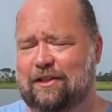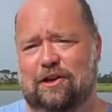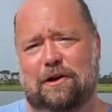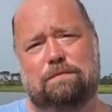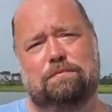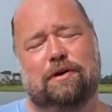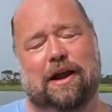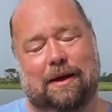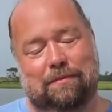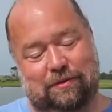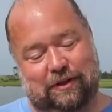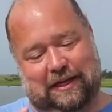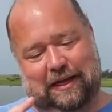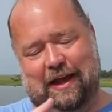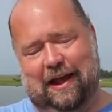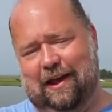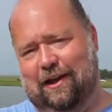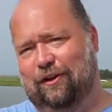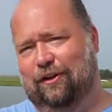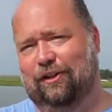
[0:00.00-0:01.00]
they're probably
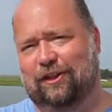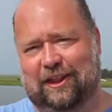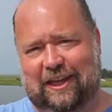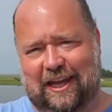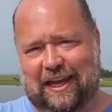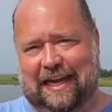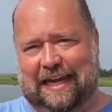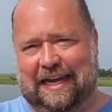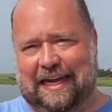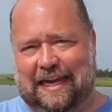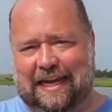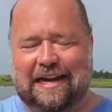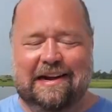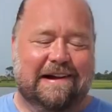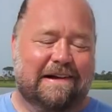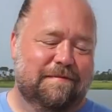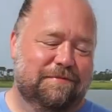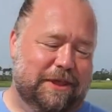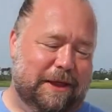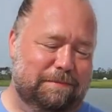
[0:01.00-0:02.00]
healthy.
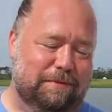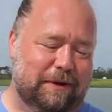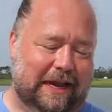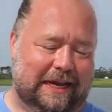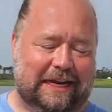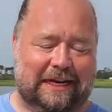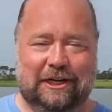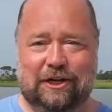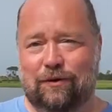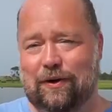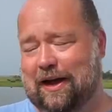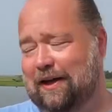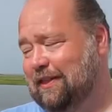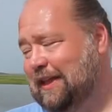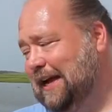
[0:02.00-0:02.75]
They probably didn't go out